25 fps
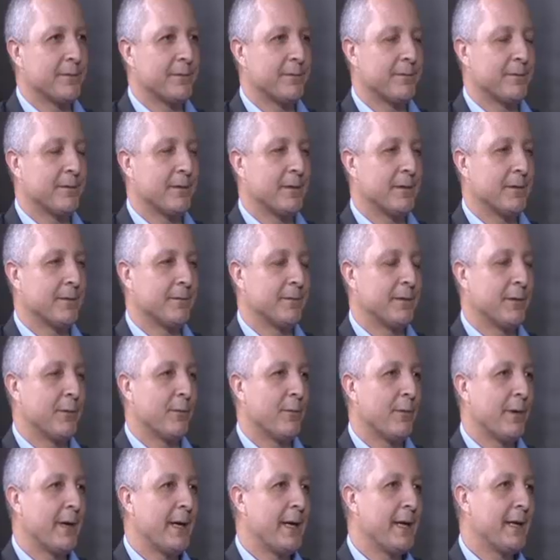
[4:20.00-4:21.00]
of the
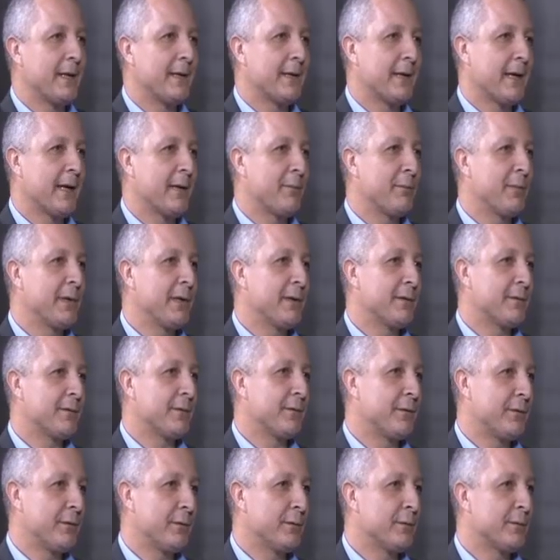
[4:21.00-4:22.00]
way it can be
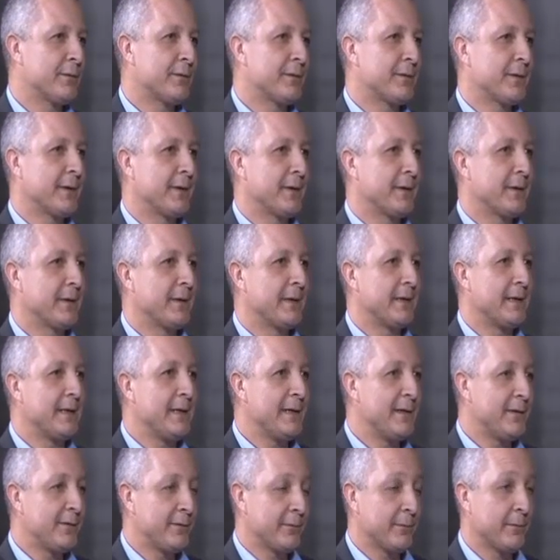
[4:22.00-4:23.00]
introduced and the
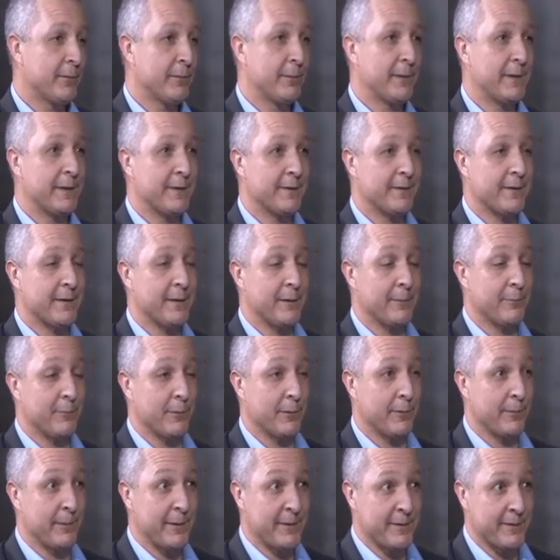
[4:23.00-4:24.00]
ease
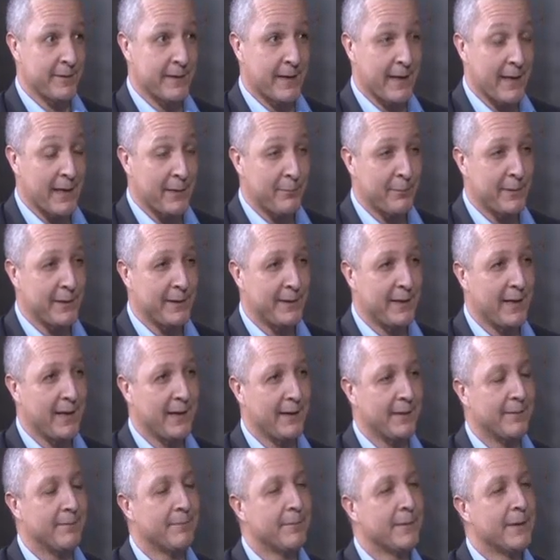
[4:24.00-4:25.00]
with which it can be
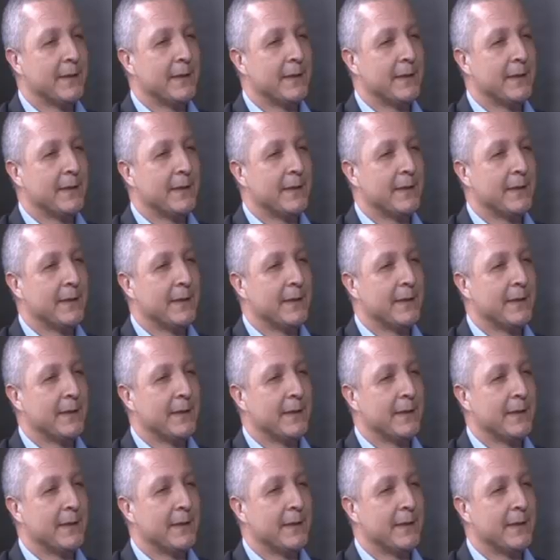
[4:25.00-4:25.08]
done,